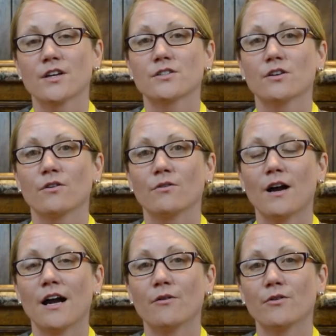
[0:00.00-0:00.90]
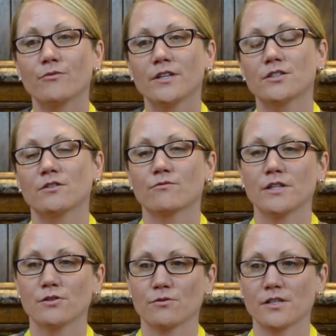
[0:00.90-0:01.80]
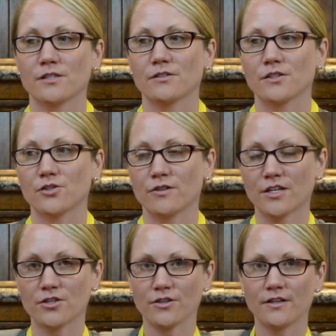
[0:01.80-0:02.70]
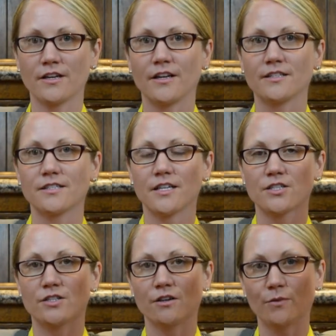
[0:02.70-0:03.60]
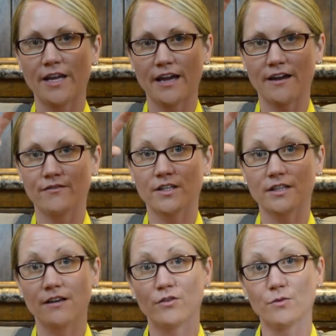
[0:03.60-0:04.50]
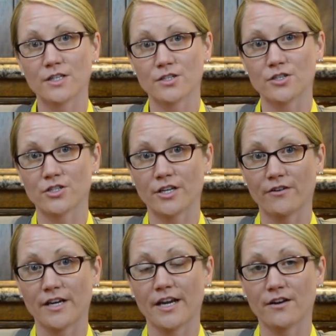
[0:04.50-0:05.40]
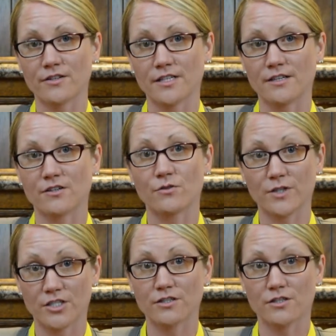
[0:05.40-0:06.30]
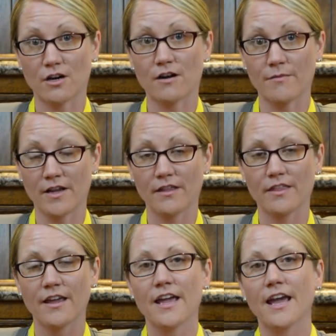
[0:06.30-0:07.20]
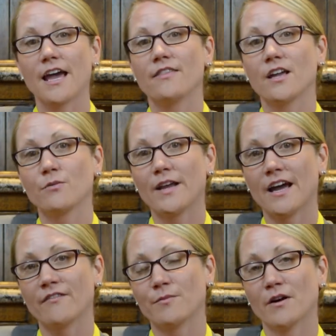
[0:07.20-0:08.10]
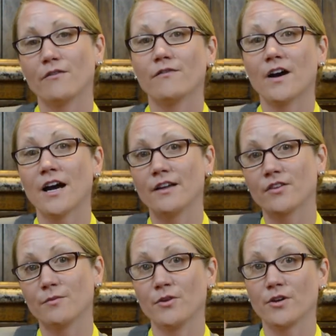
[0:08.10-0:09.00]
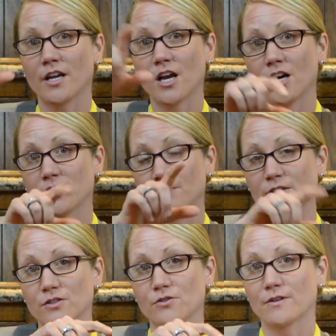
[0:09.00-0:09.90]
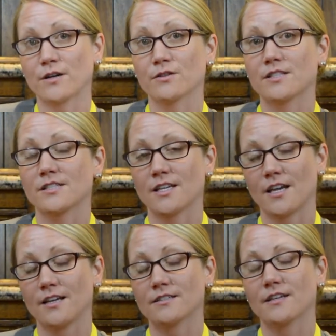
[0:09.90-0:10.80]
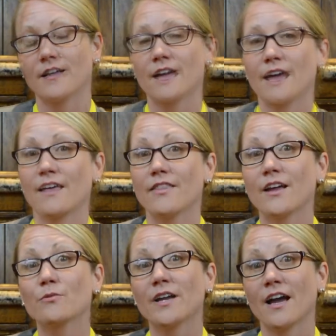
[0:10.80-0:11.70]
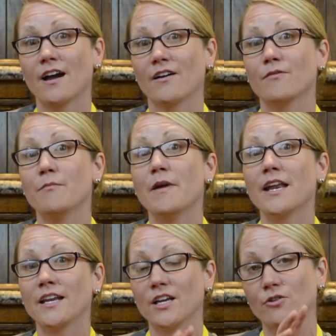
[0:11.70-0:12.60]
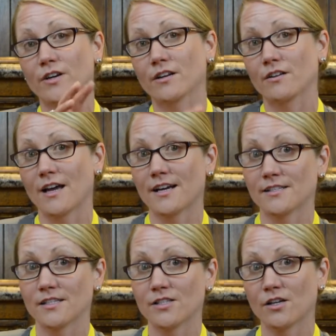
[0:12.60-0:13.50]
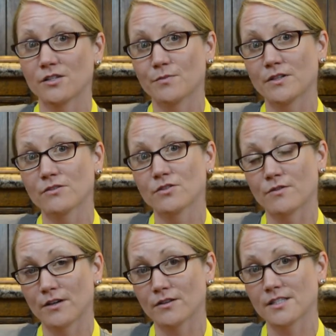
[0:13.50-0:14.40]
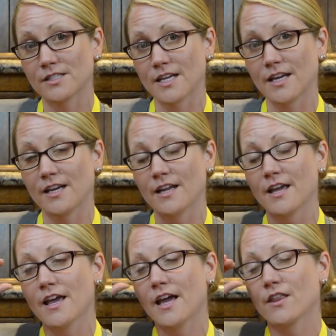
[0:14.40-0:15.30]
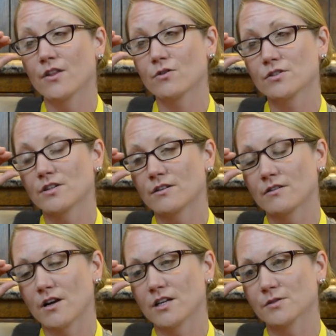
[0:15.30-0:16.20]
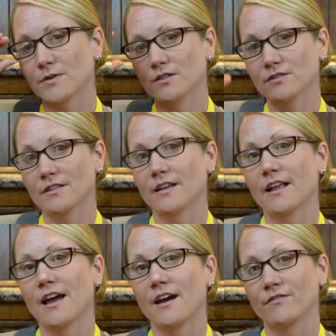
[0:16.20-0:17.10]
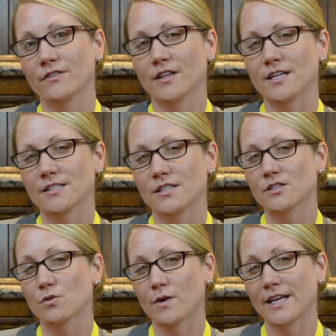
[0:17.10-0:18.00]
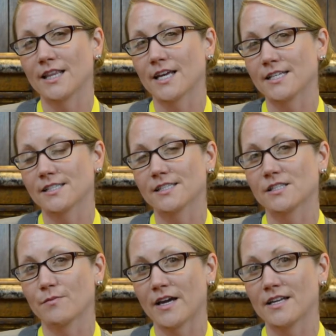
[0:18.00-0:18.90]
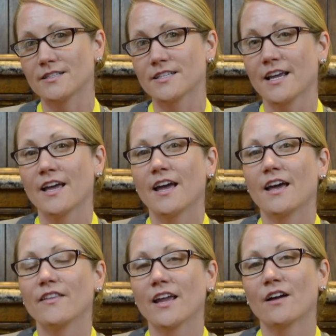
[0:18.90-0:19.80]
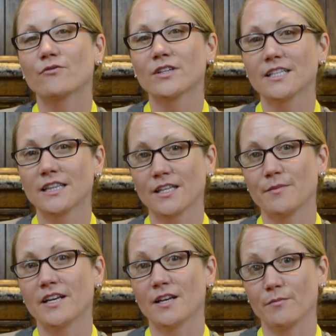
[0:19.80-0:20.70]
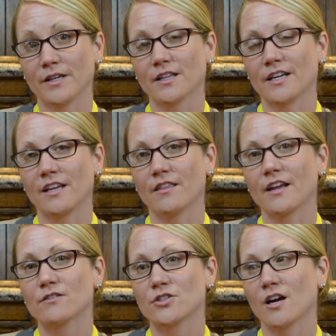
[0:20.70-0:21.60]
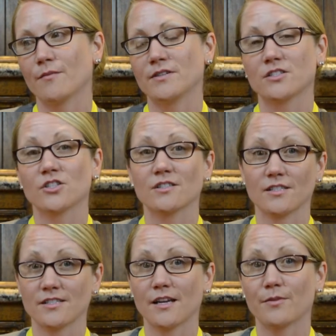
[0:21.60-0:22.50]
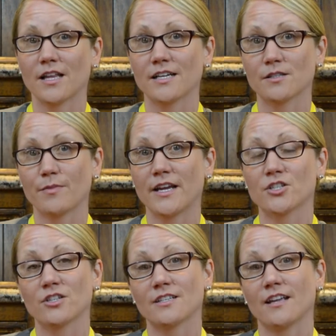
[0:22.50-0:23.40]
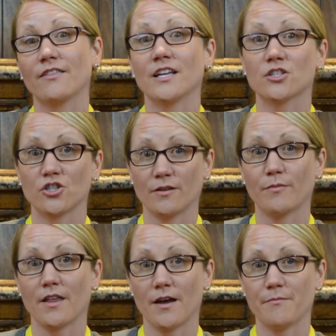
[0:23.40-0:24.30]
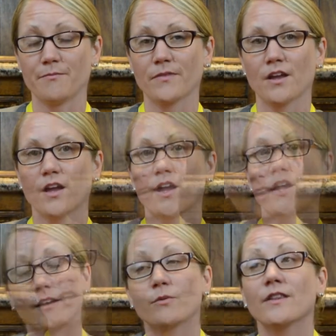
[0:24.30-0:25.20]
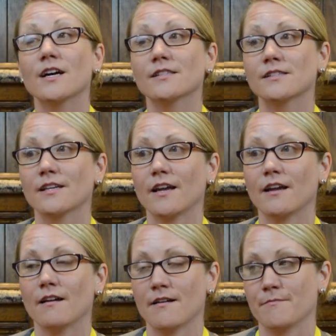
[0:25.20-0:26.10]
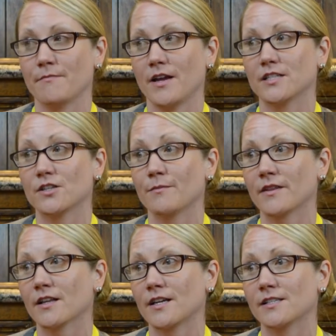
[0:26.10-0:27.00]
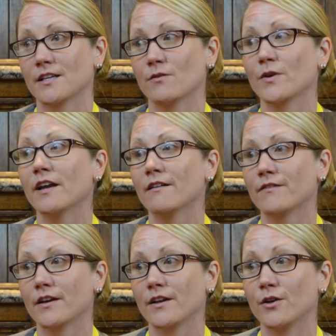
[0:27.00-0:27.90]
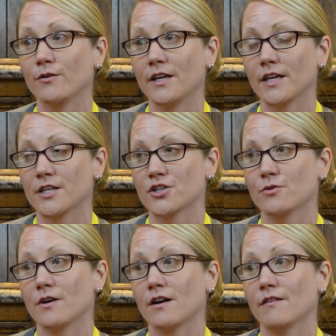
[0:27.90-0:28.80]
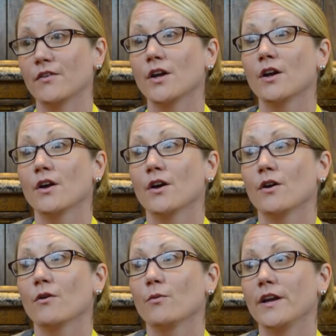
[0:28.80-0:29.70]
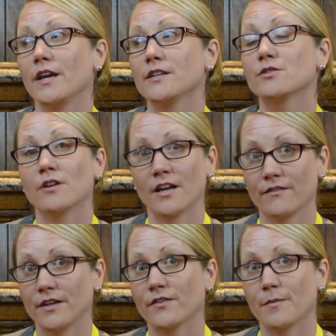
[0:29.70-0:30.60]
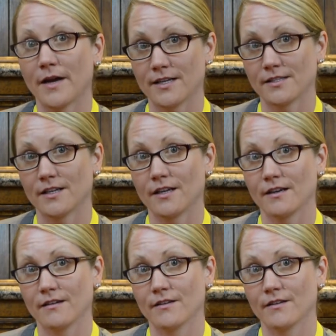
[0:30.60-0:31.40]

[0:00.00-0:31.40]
So our regional resources is structured in such that we have the Level 1 Tertiary Care Center, which is Dartmouth, and then we have about 5 community hospitals throughout the state. And then we have many critical access hospitals throughout the state, and those are hospitals that have less 20 licensed beds, and they have really limited ability. Their job is just to stabilize a patient and then ship them. And with us at Dartmouth, like I said, we have a unique issue of we do not have enough capacity.